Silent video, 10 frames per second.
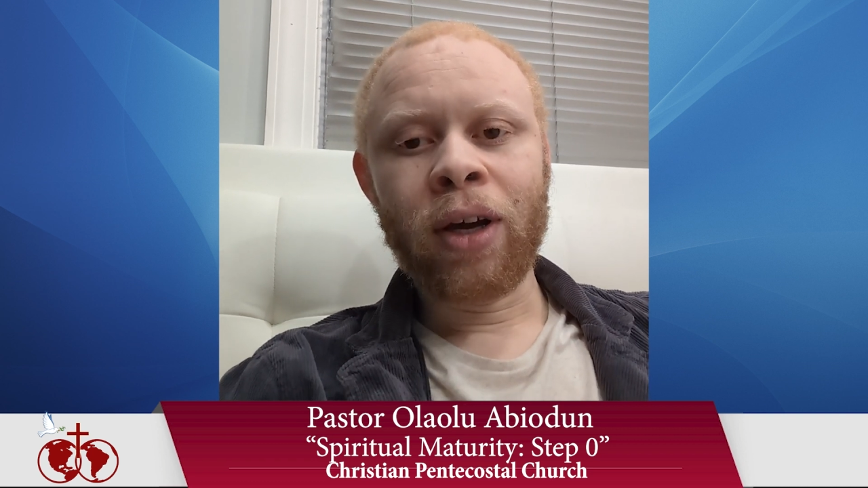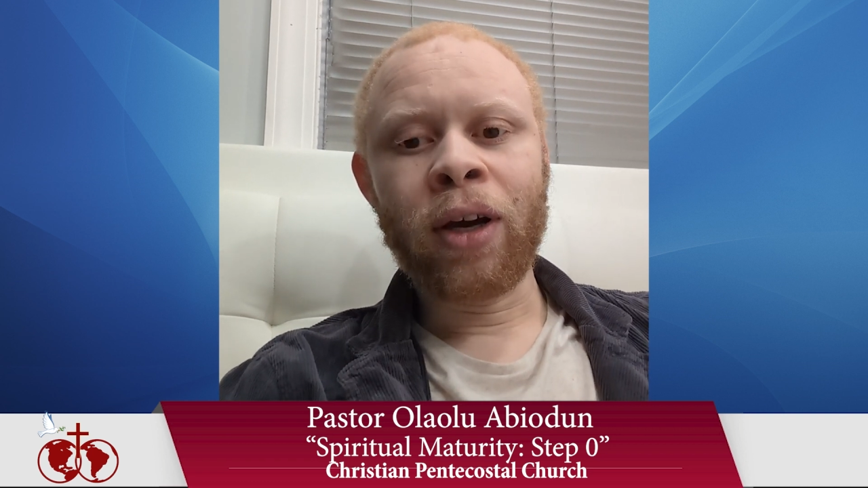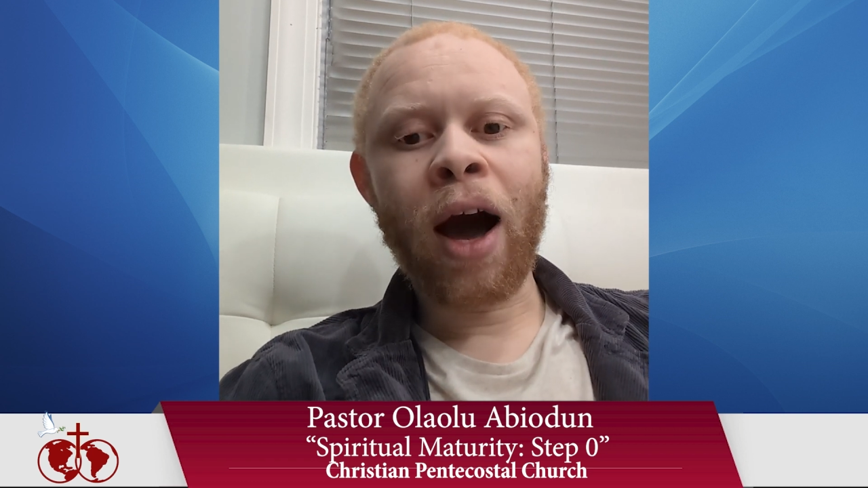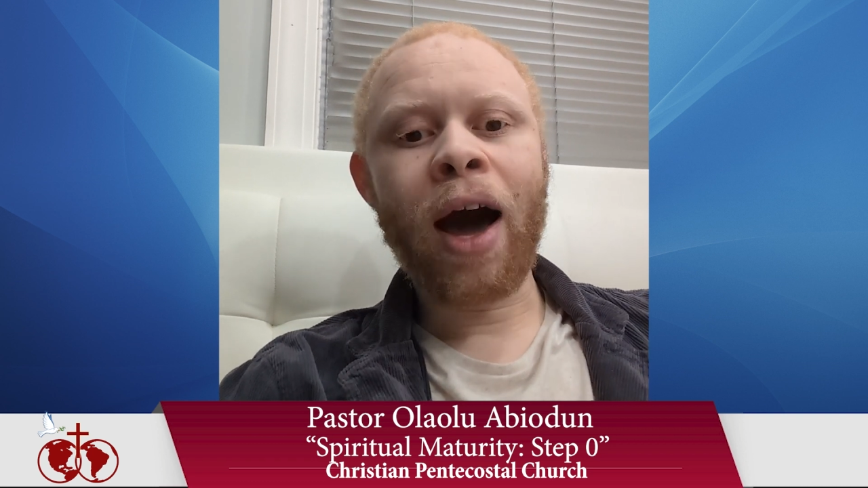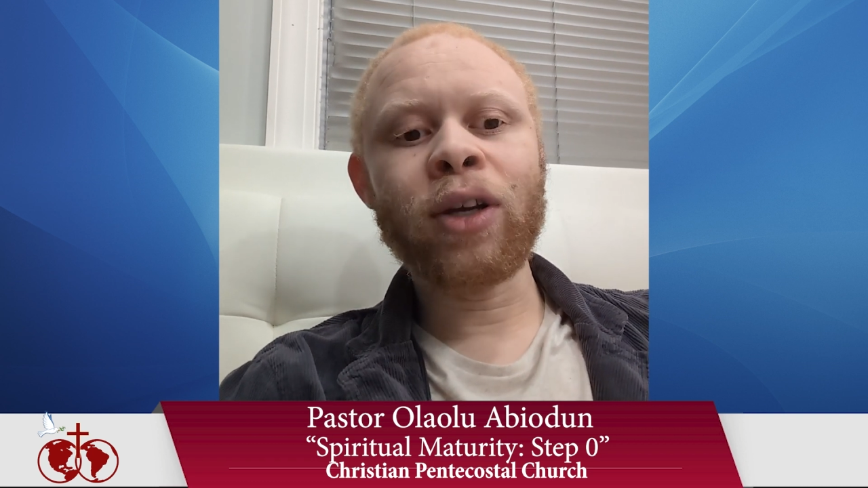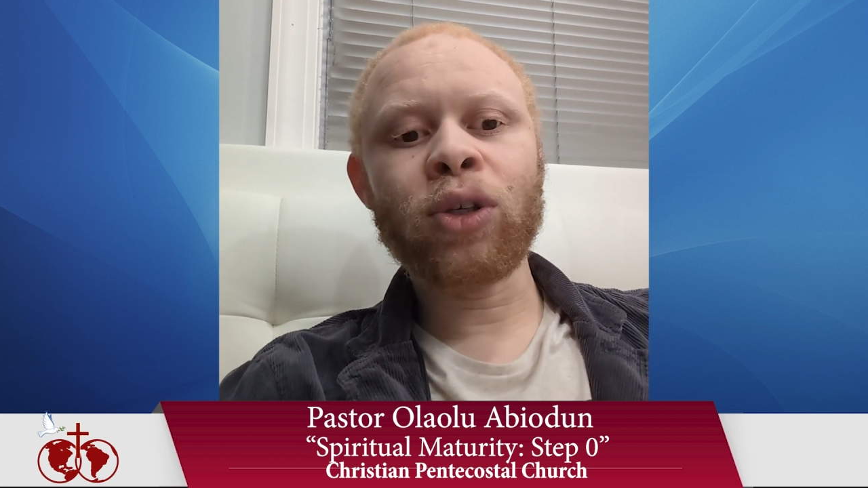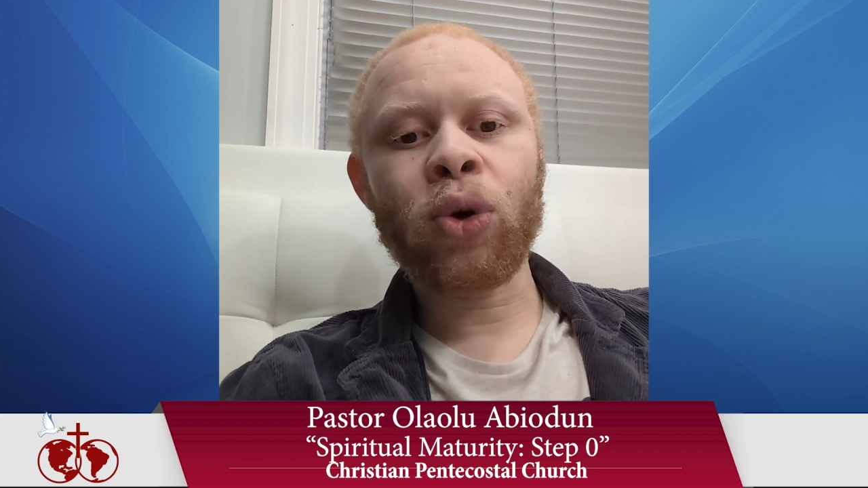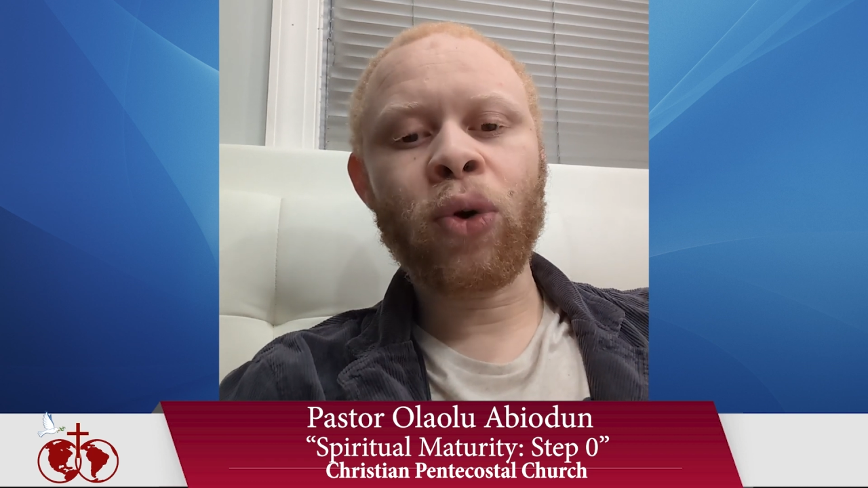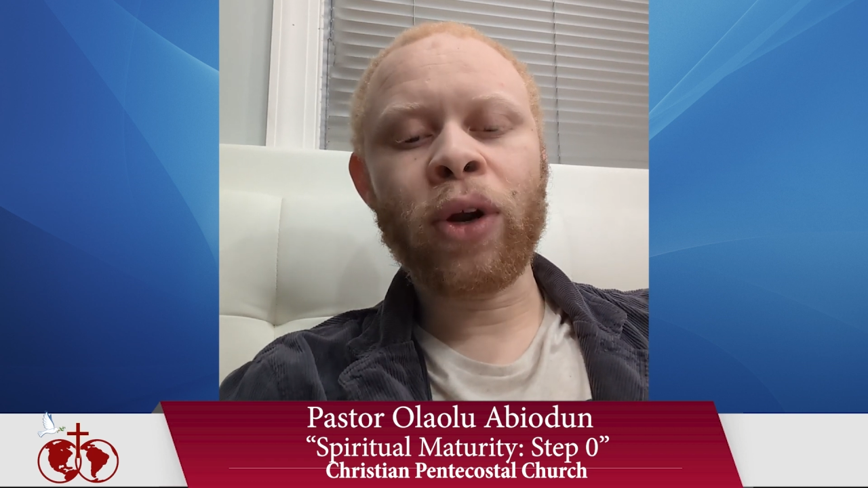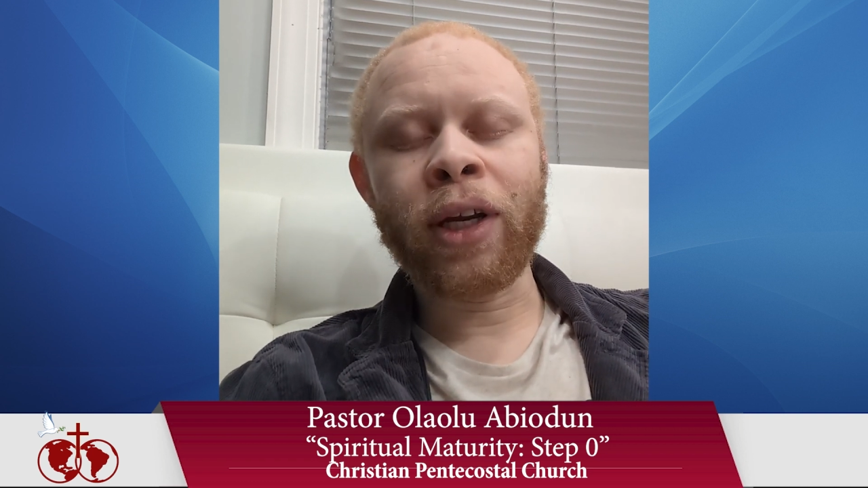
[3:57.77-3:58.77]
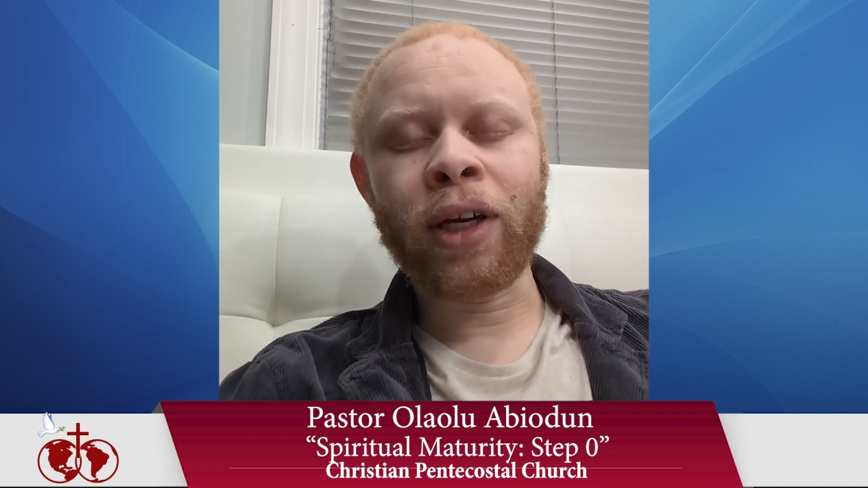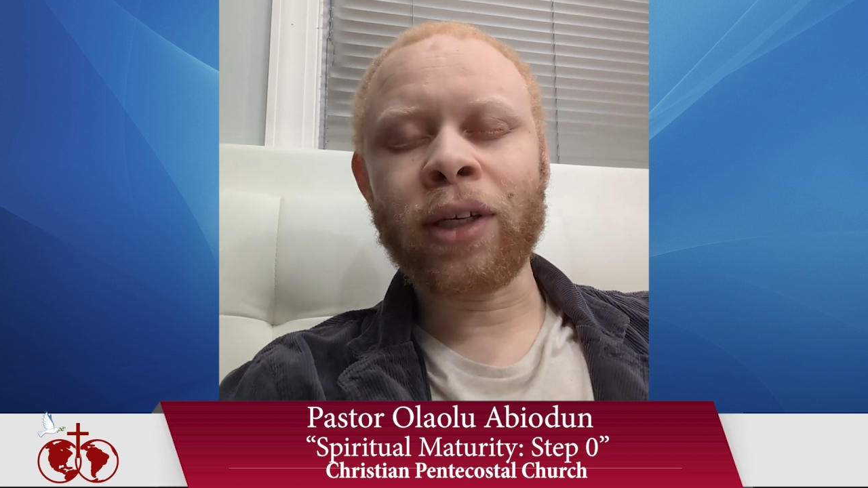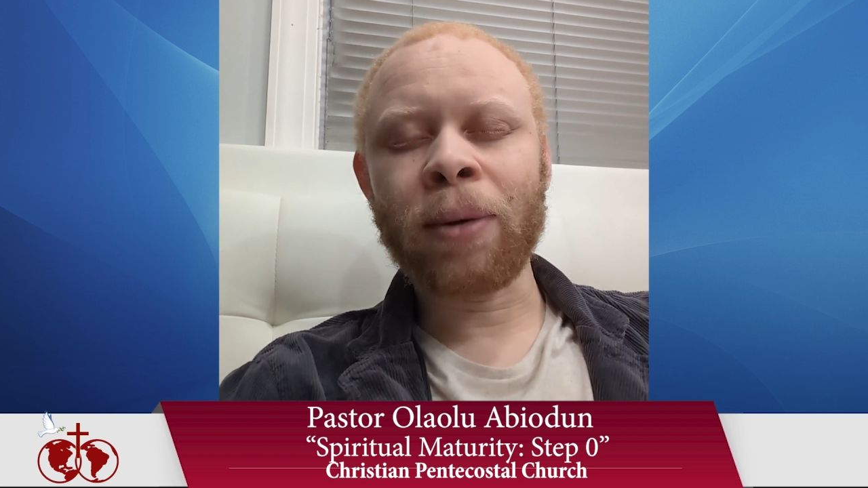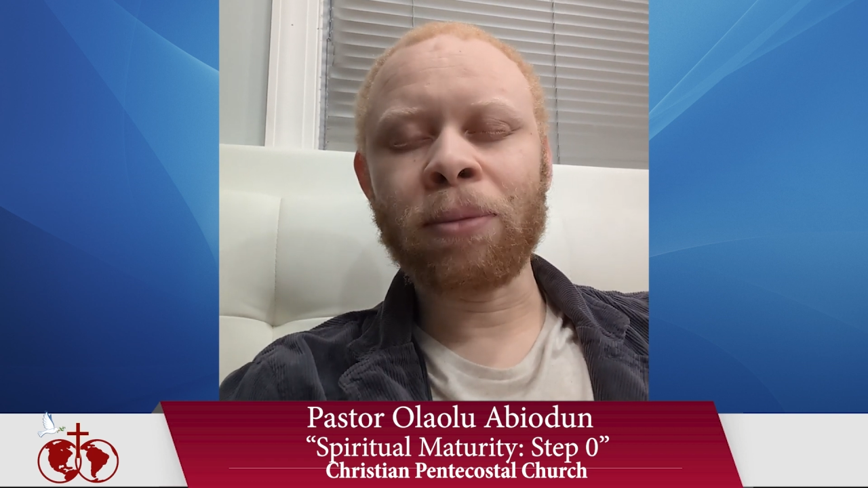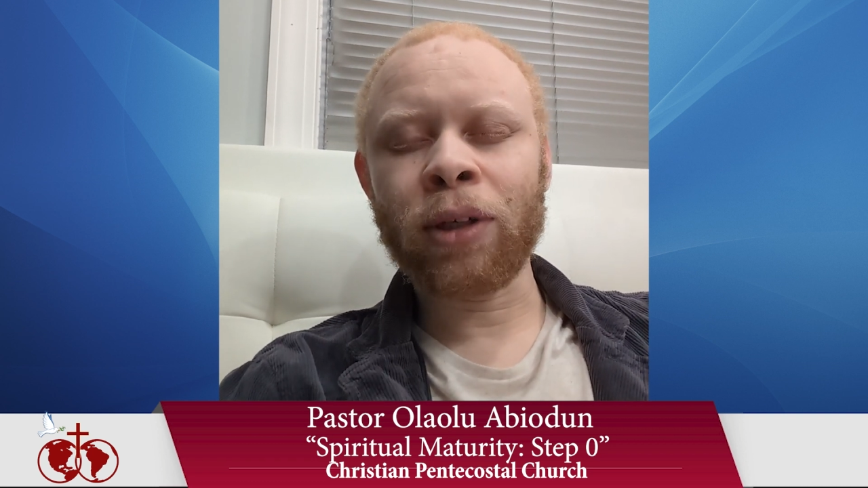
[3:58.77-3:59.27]
God is already
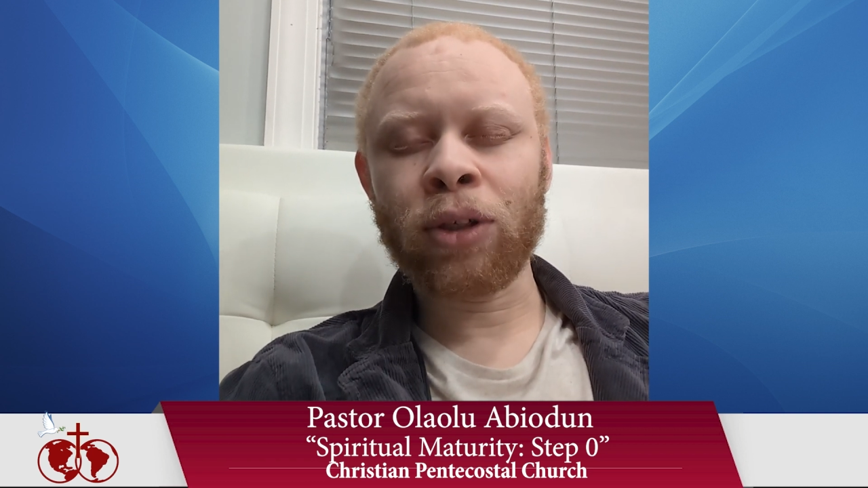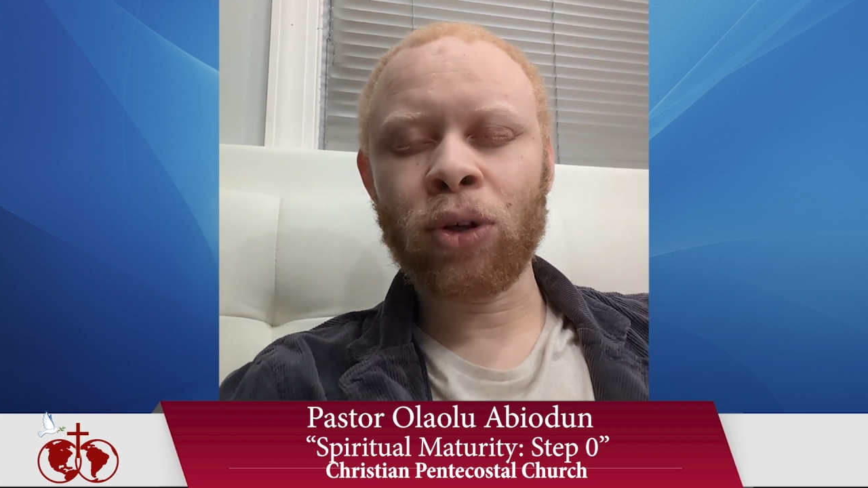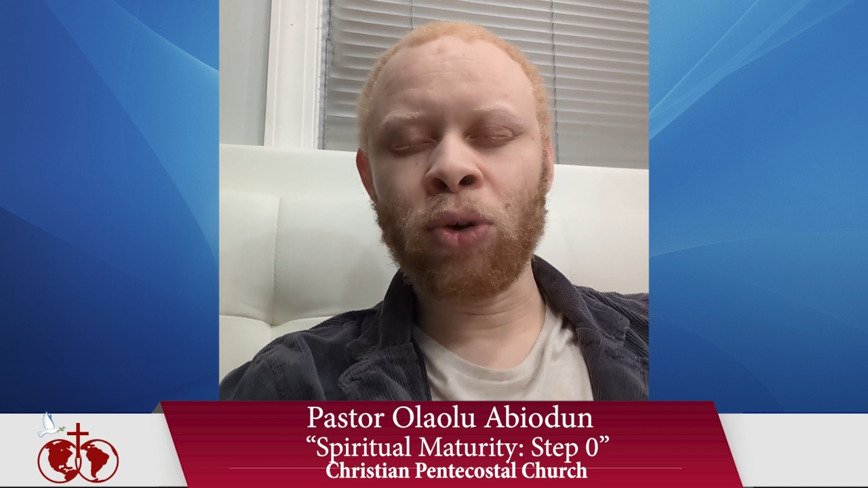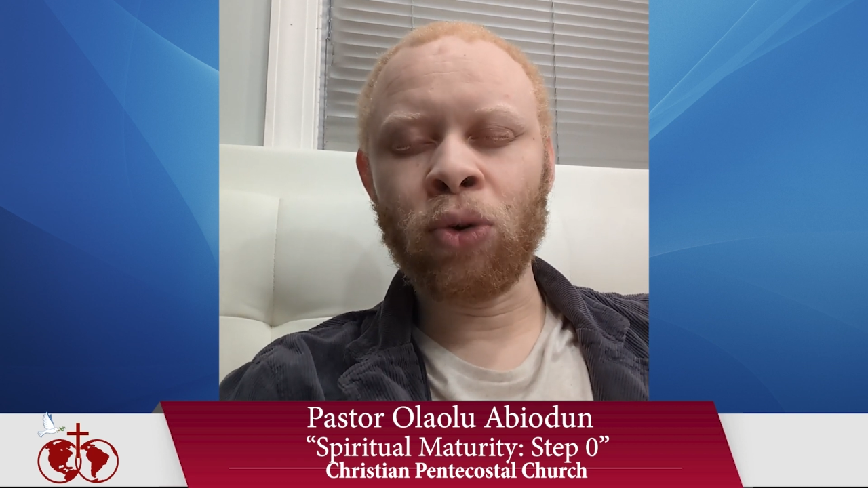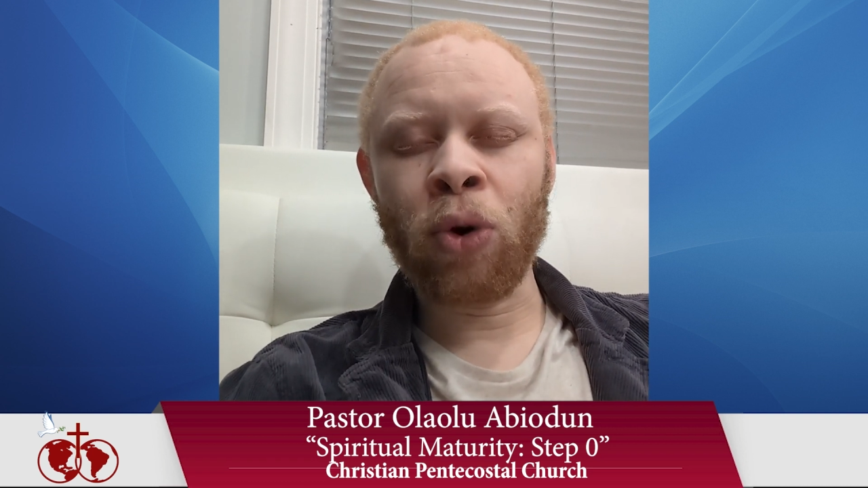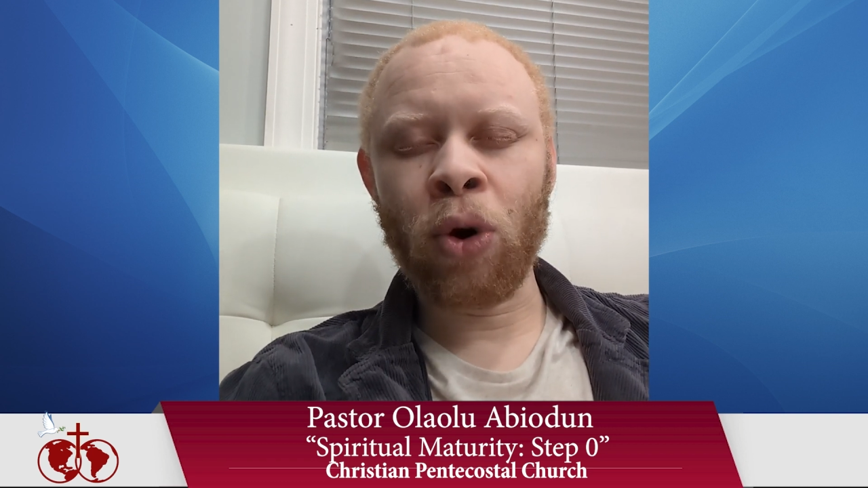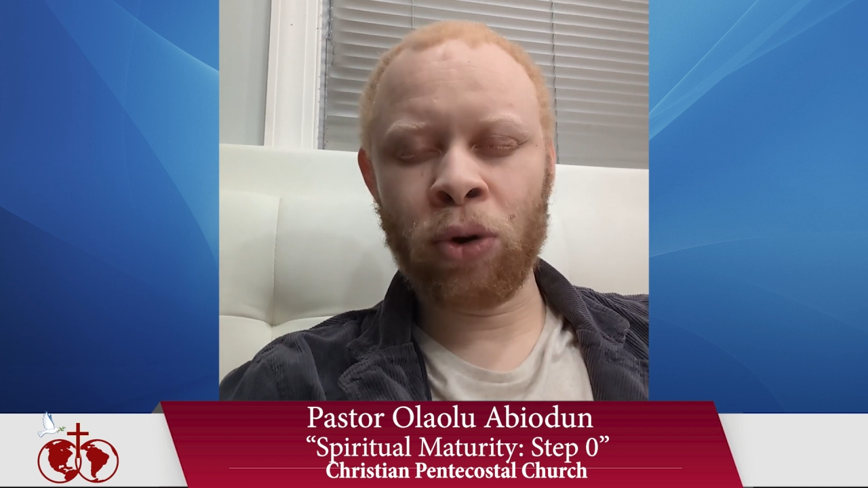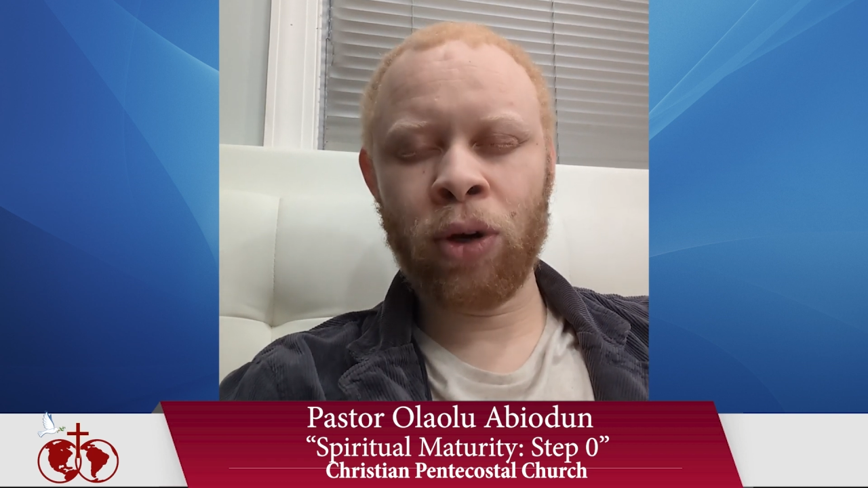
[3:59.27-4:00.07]
attempting to grow